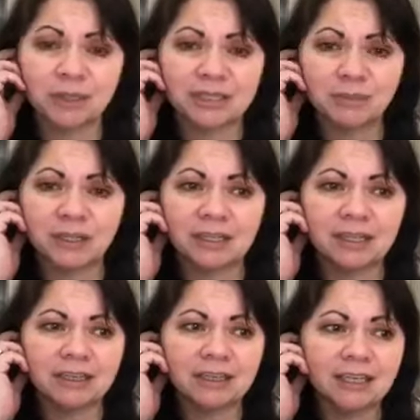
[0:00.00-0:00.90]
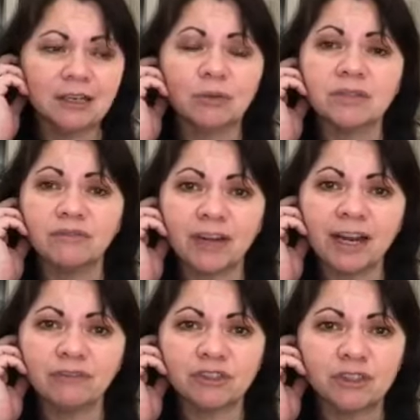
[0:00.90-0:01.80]
it was a fun
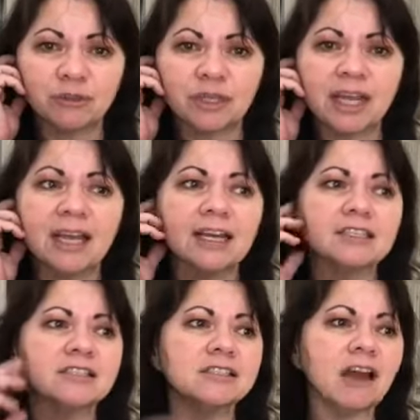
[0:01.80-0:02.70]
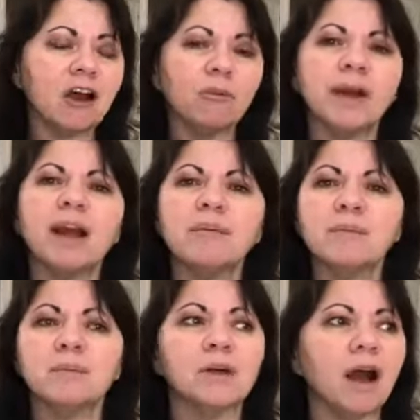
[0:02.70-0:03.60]
afternoon. So, but
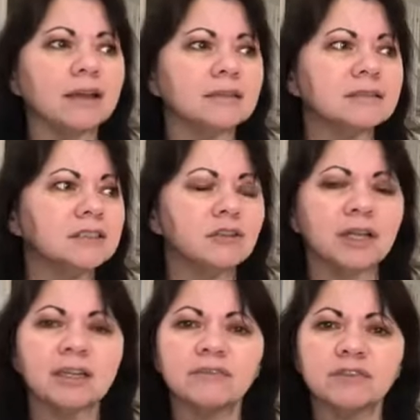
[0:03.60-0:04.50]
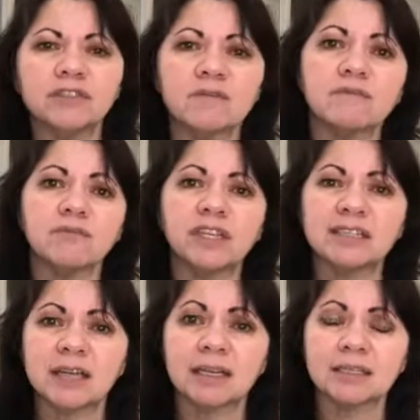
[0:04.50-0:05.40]
I left some
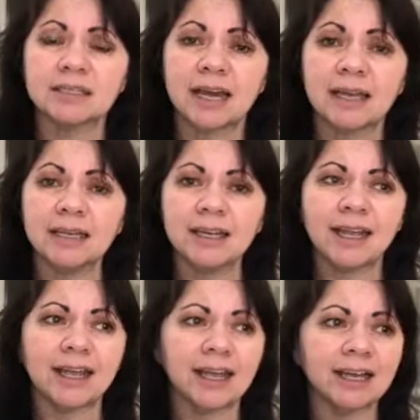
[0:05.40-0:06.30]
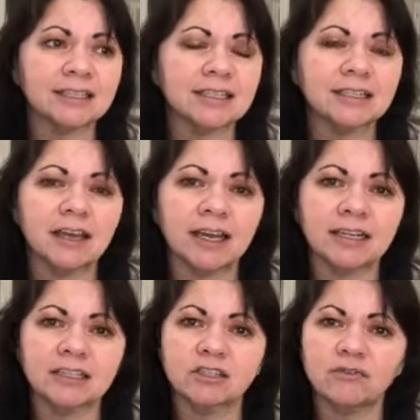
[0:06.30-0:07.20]
things undone, and tonight
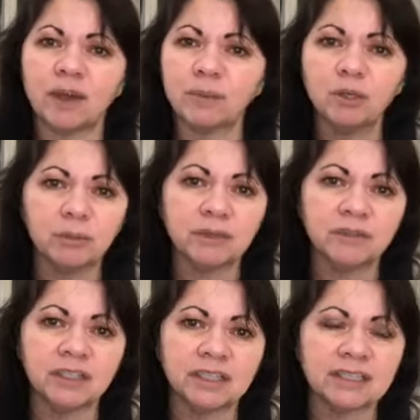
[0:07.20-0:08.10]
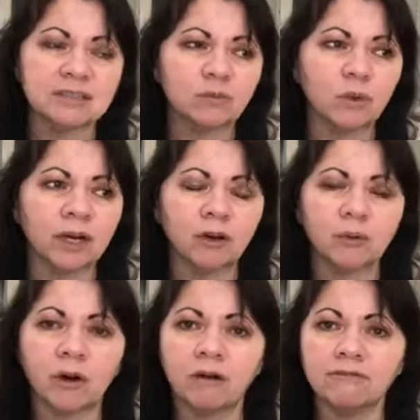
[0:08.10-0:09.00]
is family home evening. It's
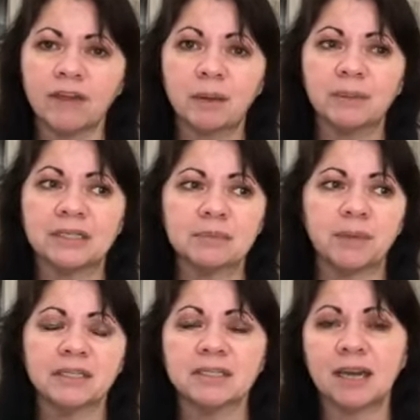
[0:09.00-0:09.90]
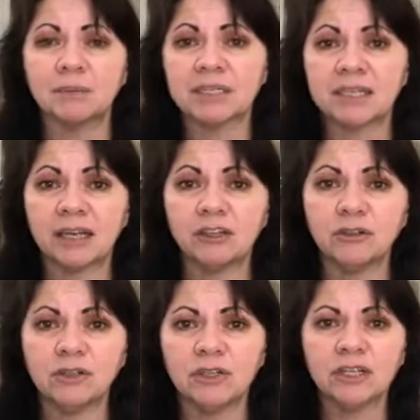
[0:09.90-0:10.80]
where our family spends time
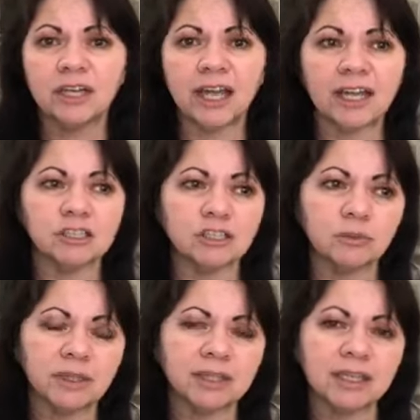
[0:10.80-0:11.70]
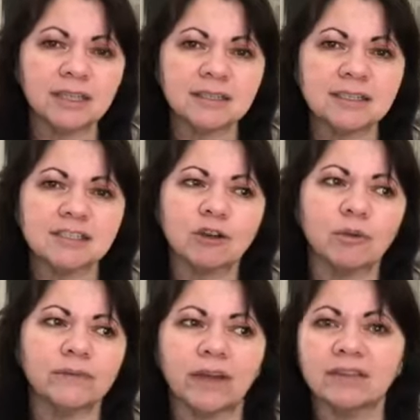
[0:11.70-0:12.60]
together and doing things, and so
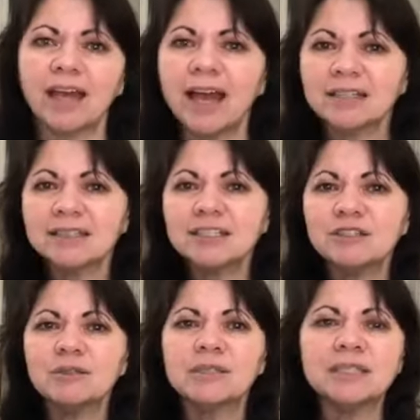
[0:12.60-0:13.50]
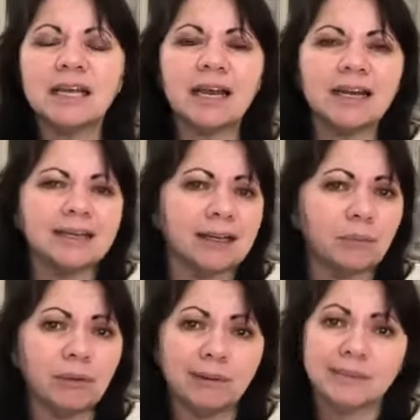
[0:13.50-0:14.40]
we've got that to do tonight, and I
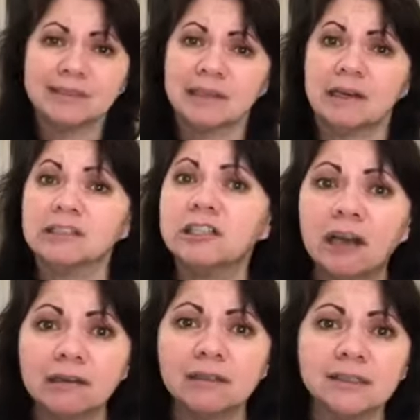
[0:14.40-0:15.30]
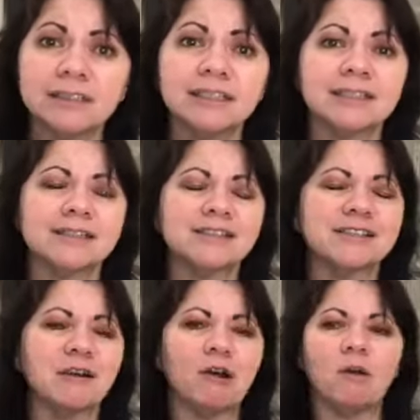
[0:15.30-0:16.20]
promised hot chocolate,
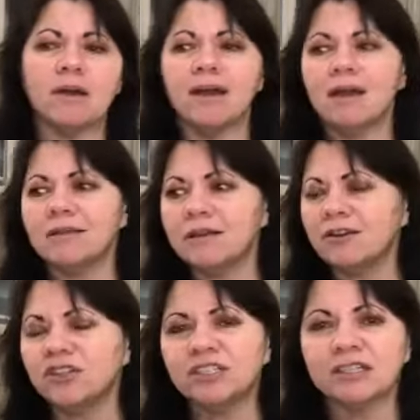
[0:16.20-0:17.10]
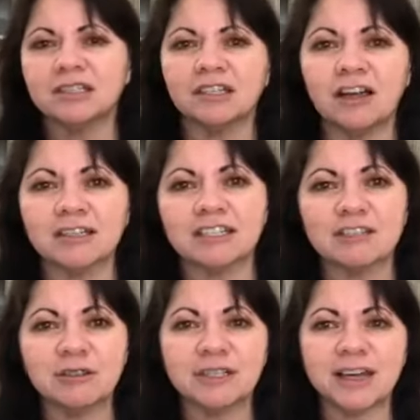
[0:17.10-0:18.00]
so there's just a lot to
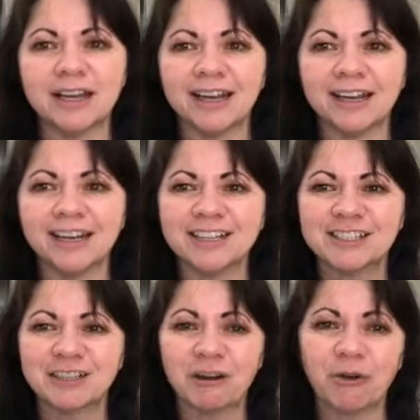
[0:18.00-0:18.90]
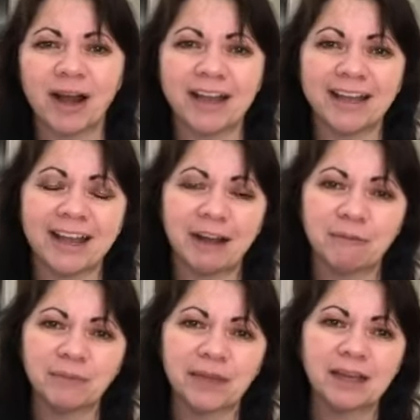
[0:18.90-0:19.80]
do tonight, and so I am